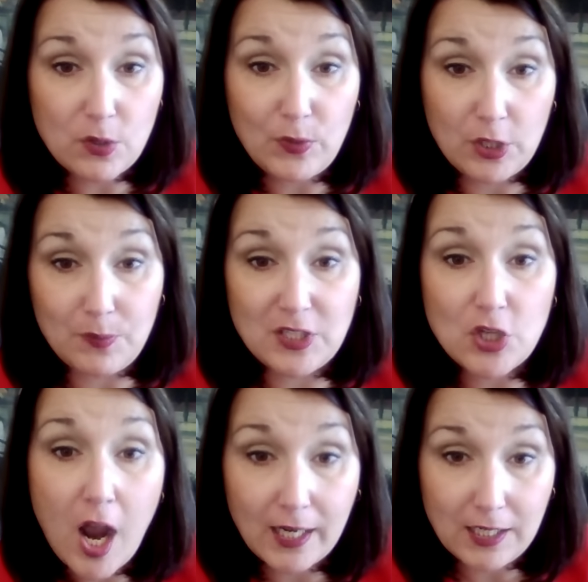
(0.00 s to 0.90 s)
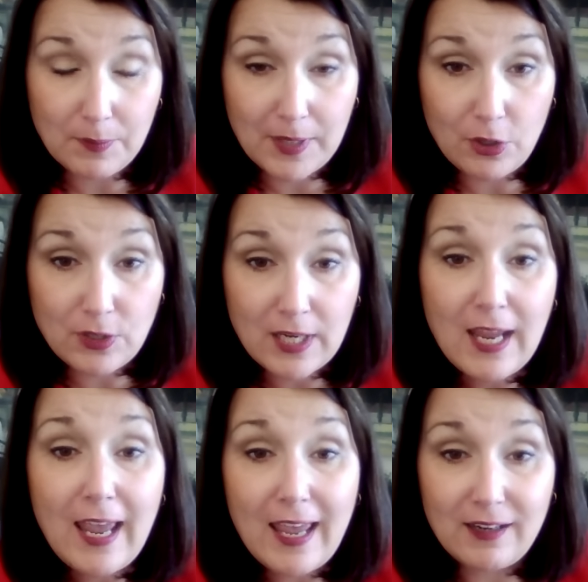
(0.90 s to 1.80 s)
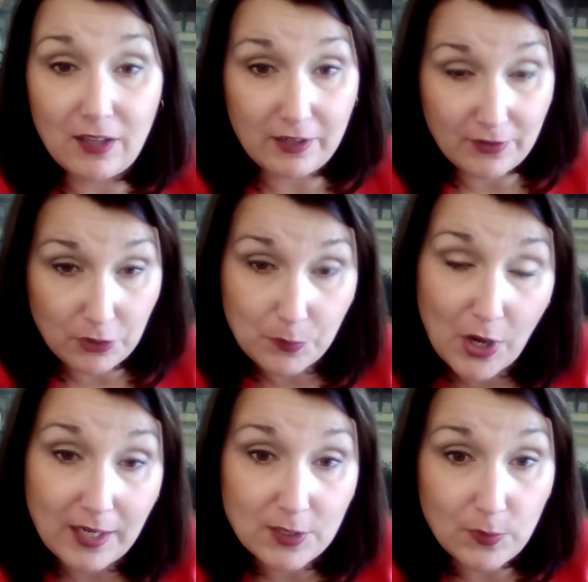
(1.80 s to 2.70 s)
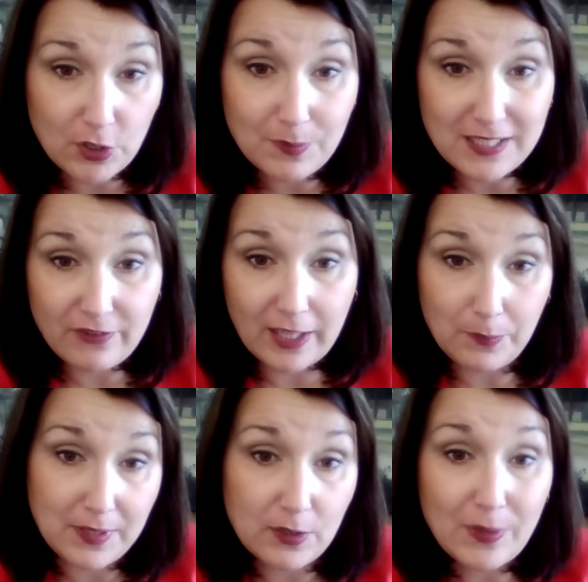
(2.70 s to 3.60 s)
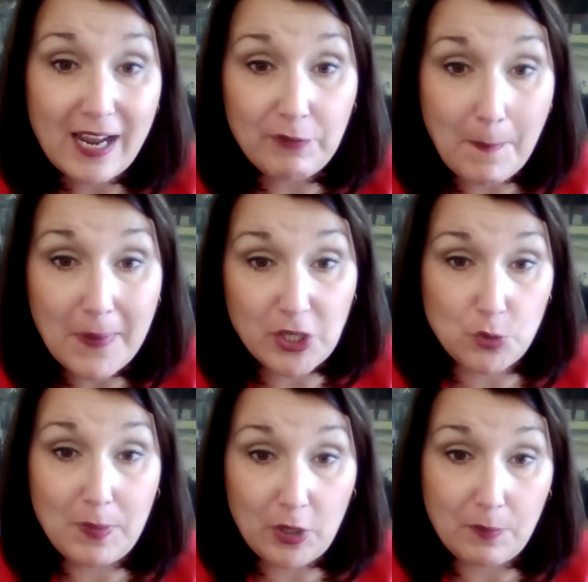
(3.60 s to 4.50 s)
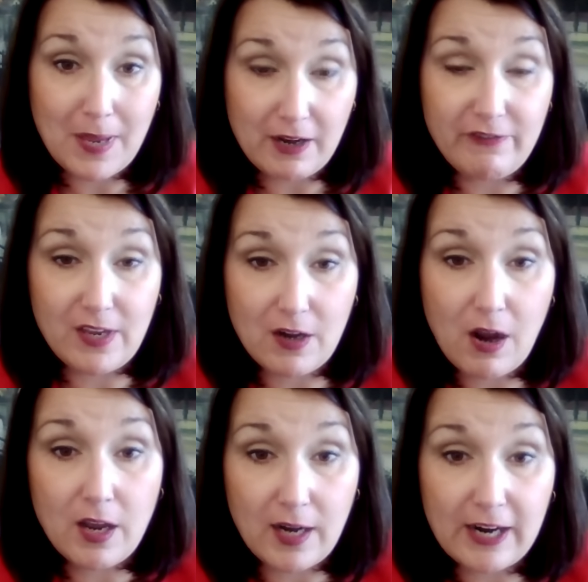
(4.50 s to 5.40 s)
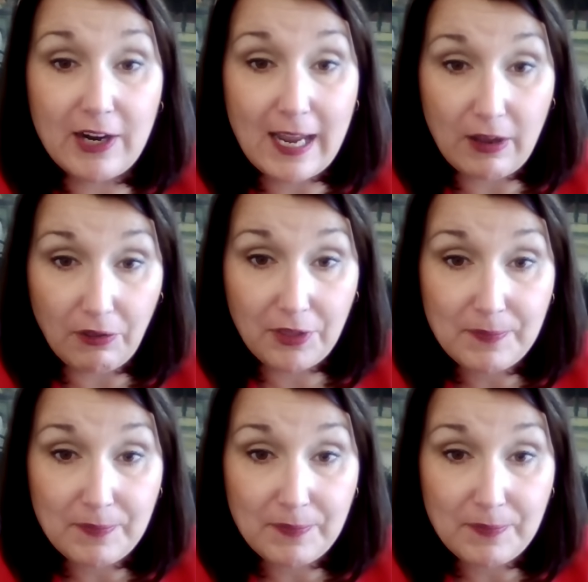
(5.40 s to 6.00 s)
that we could be talking about and a lot of other products we could be developing that would have much bigger benefit on our health.